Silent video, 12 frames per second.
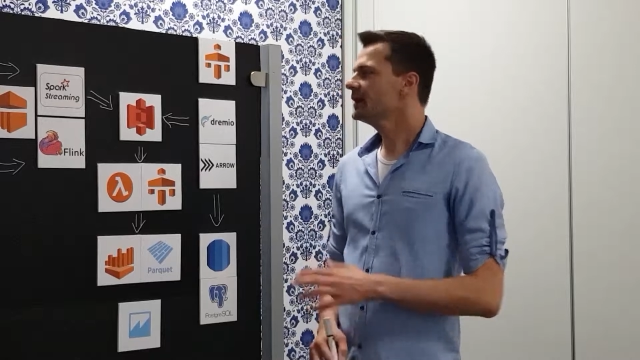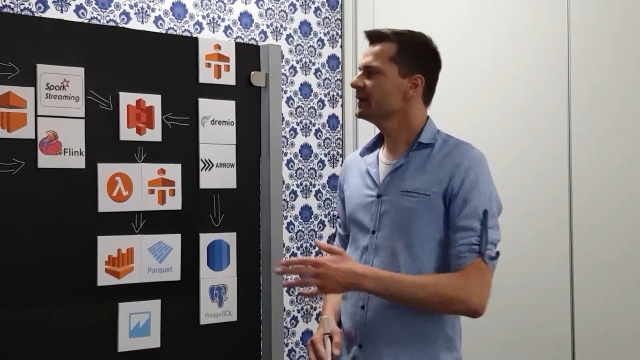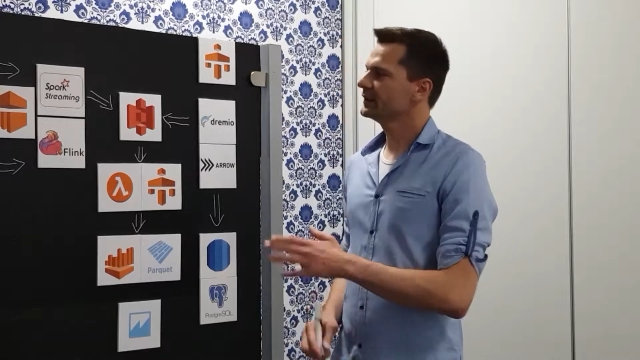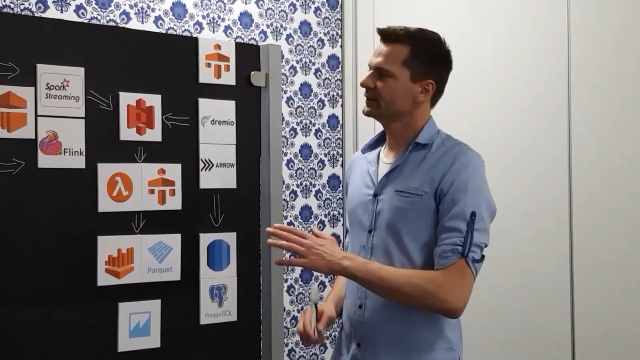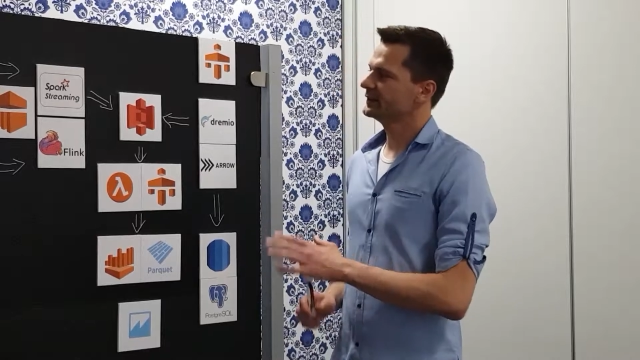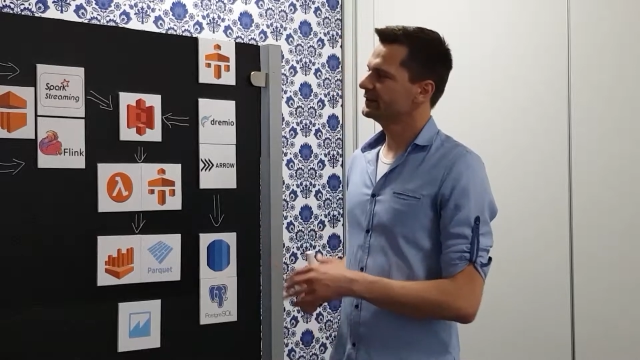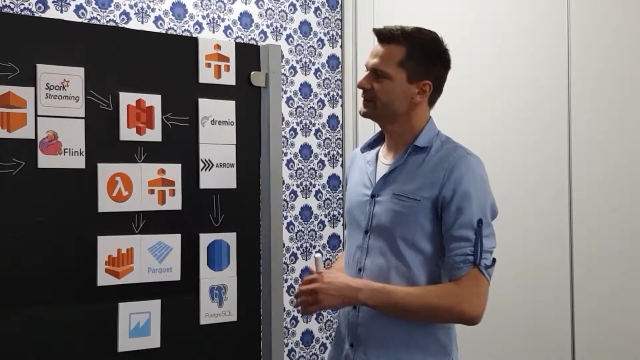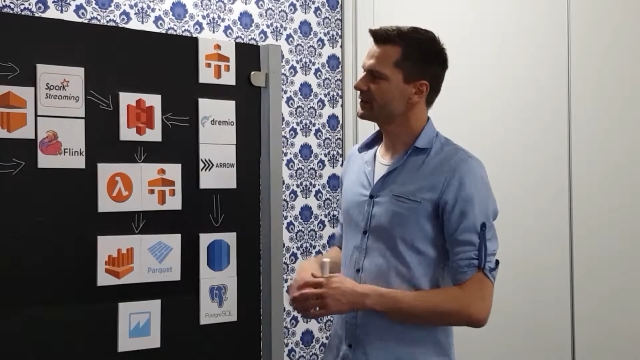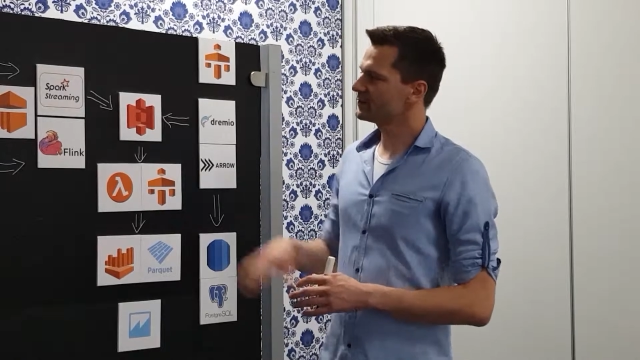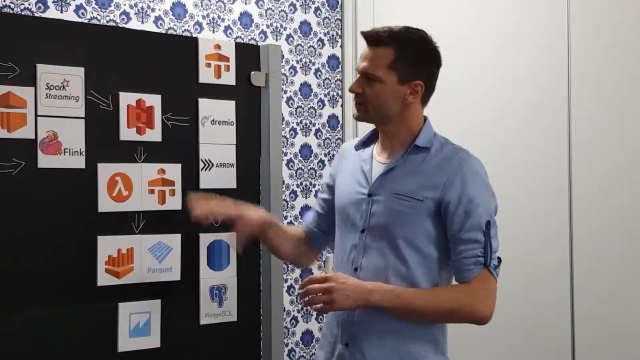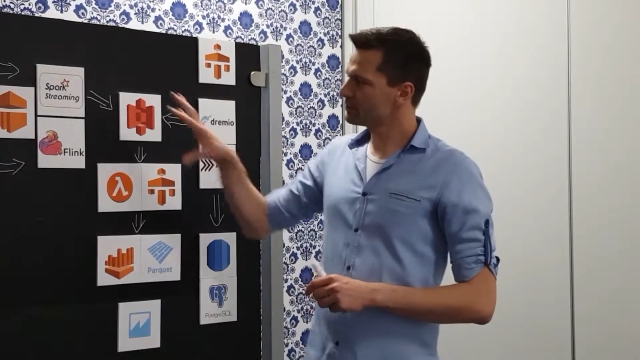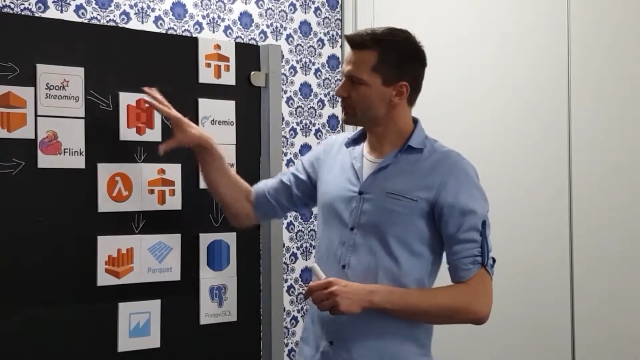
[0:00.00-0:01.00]

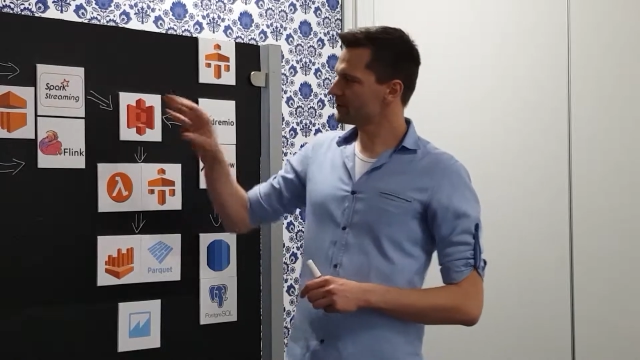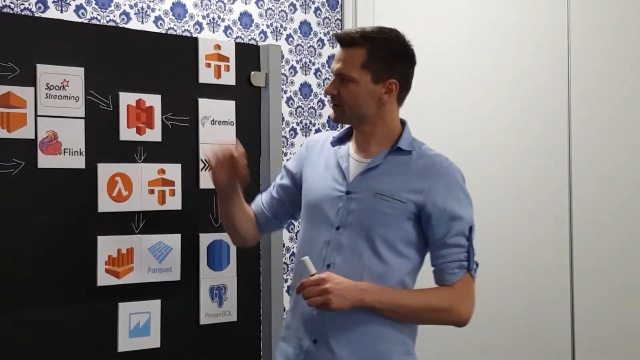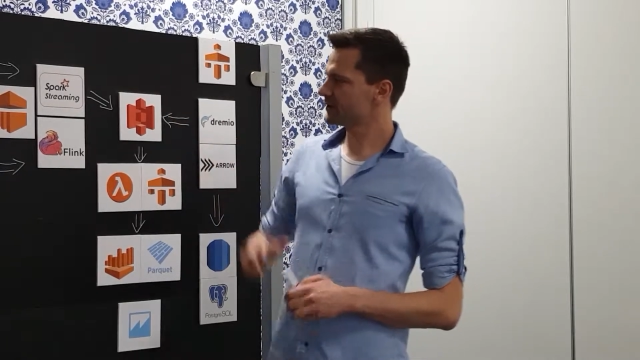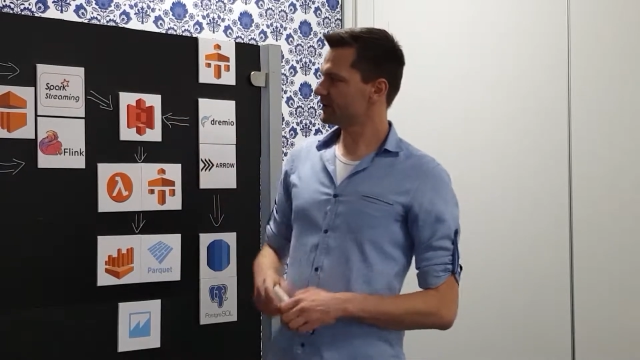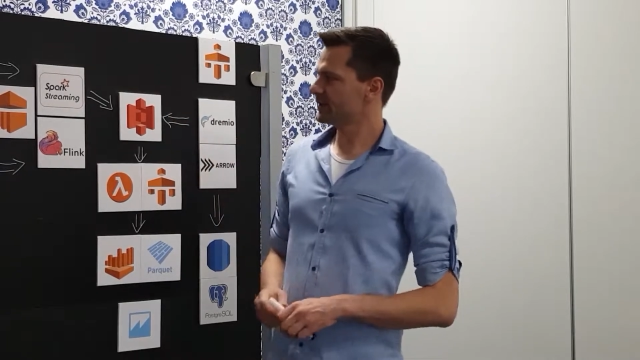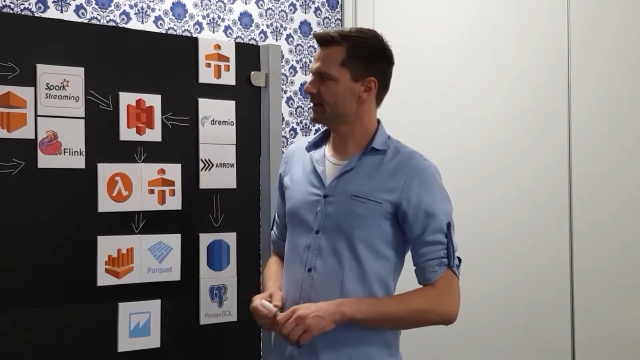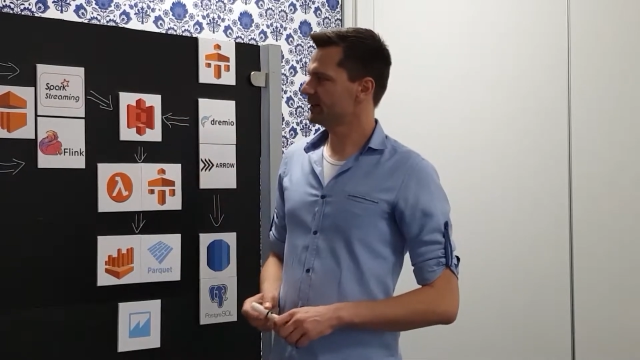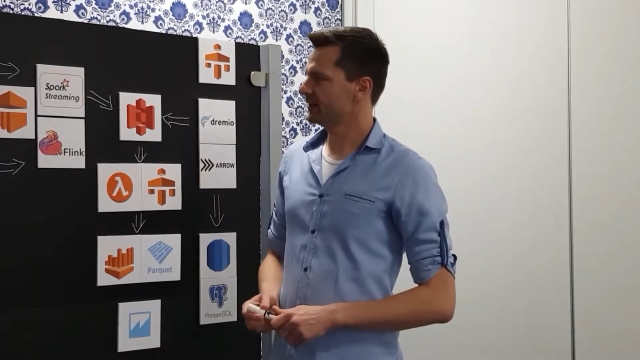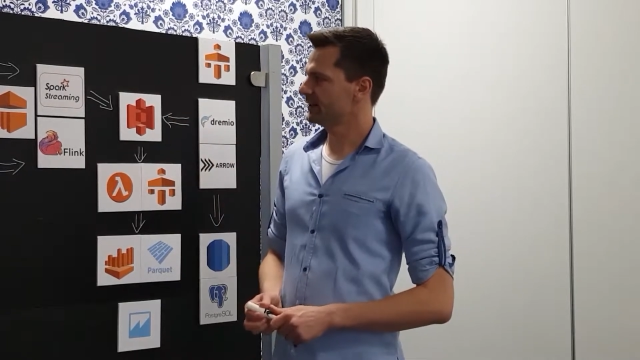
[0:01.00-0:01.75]
These consumers